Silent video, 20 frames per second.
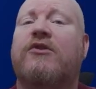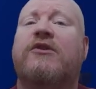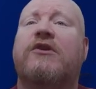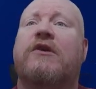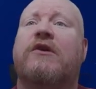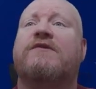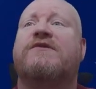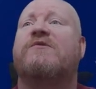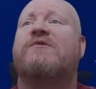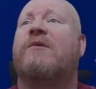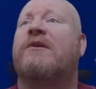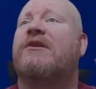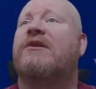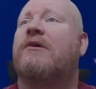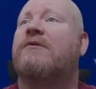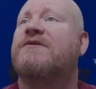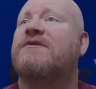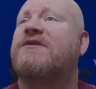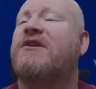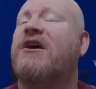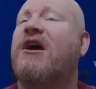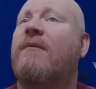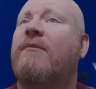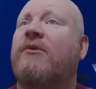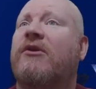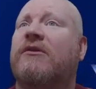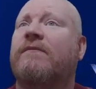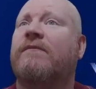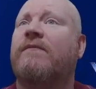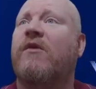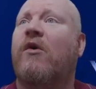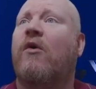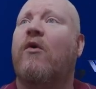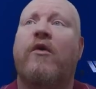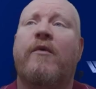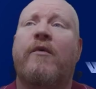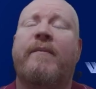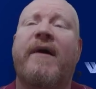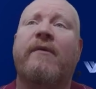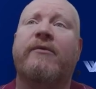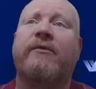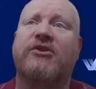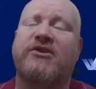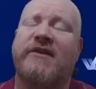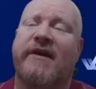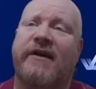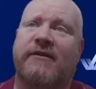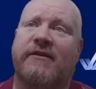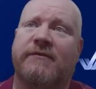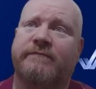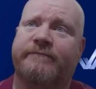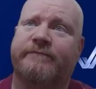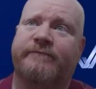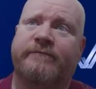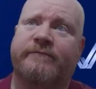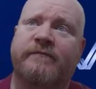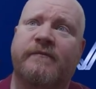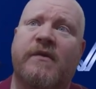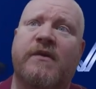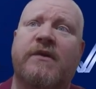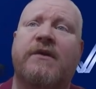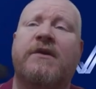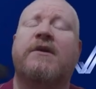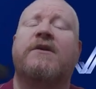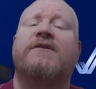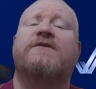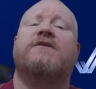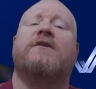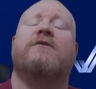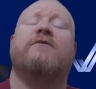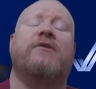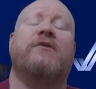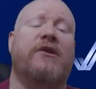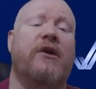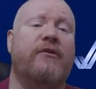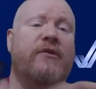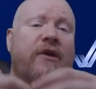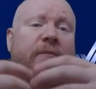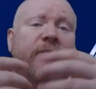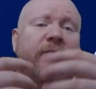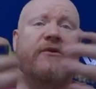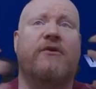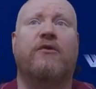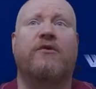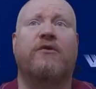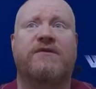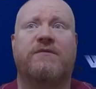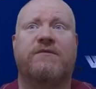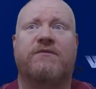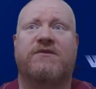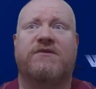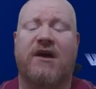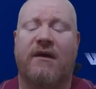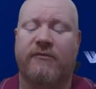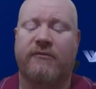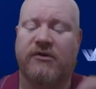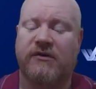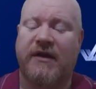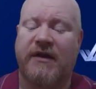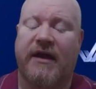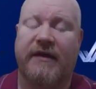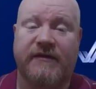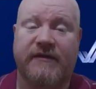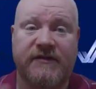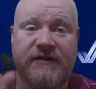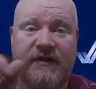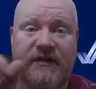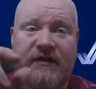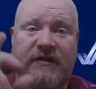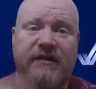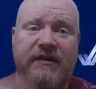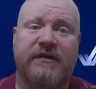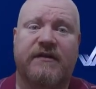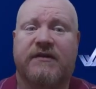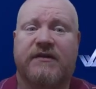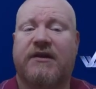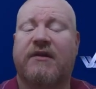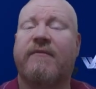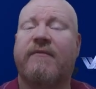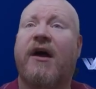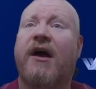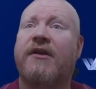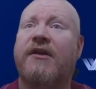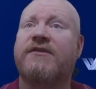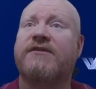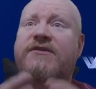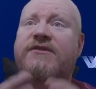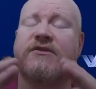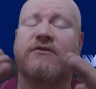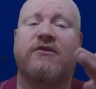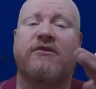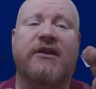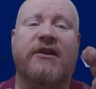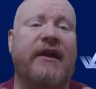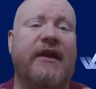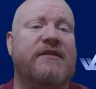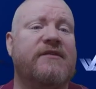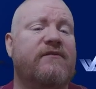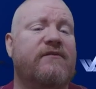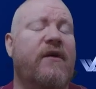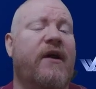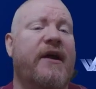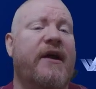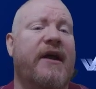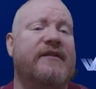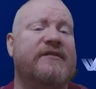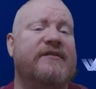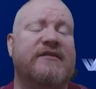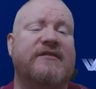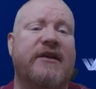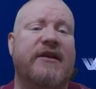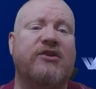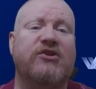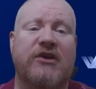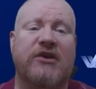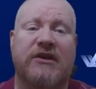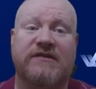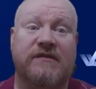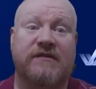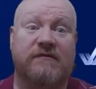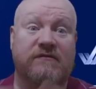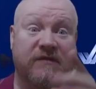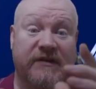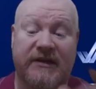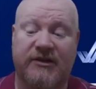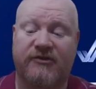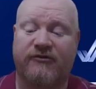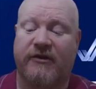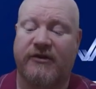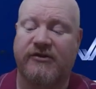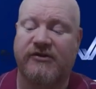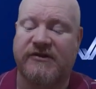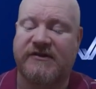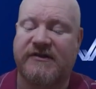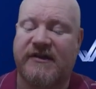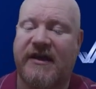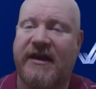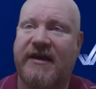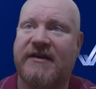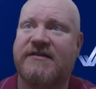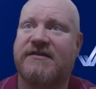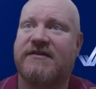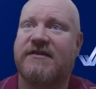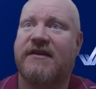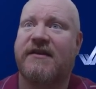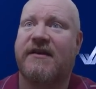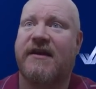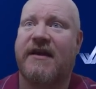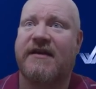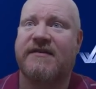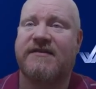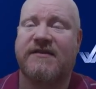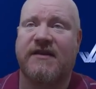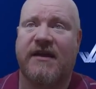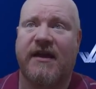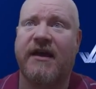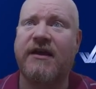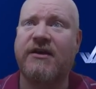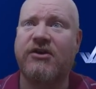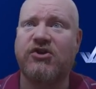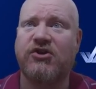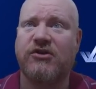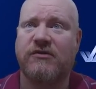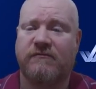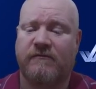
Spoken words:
use the Windows Terminal or the PowerShell. So load up your terminal, and the command to connect via SSH is literally just SSH,